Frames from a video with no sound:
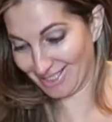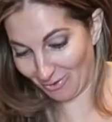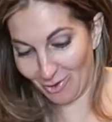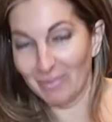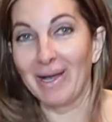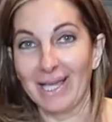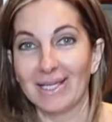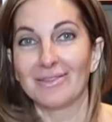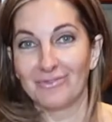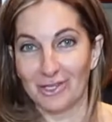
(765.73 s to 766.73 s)
all
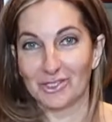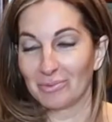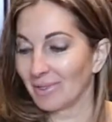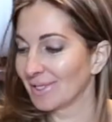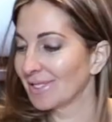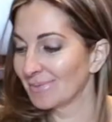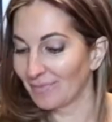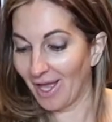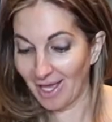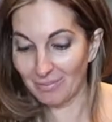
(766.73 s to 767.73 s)
my vegetables
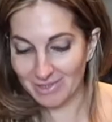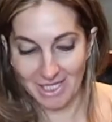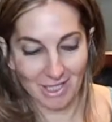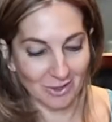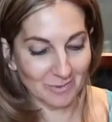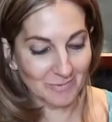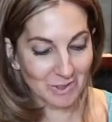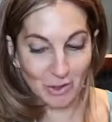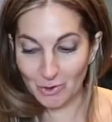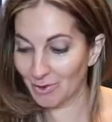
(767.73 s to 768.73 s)
and potatoes.
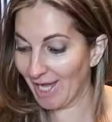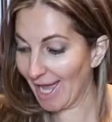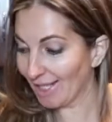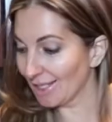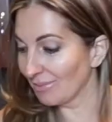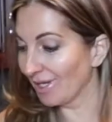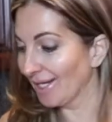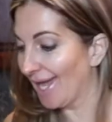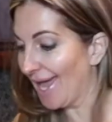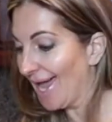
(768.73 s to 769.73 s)
So to that I'm
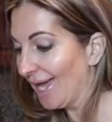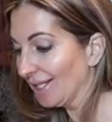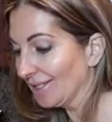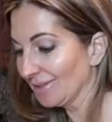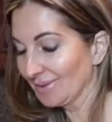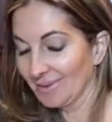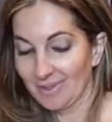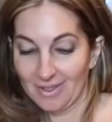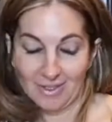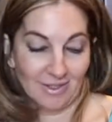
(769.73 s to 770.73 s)
gonna add,
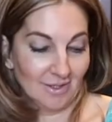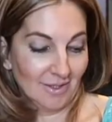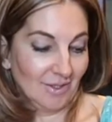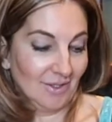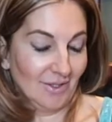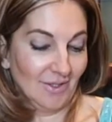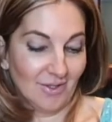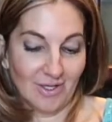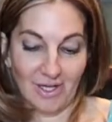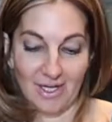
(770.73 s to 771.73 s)

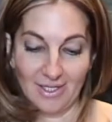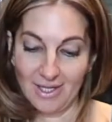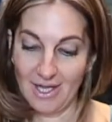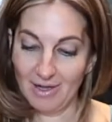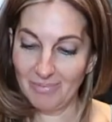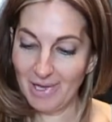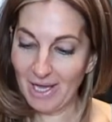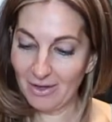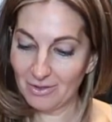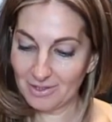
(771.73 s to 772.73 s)
oh god,
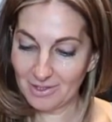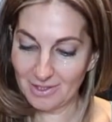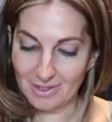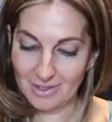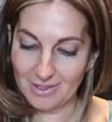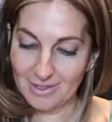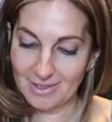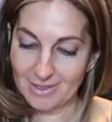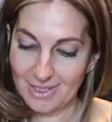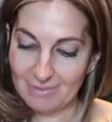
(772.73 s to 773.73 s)
about,
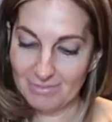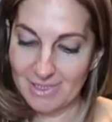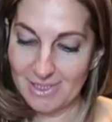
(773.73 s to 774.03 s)
let me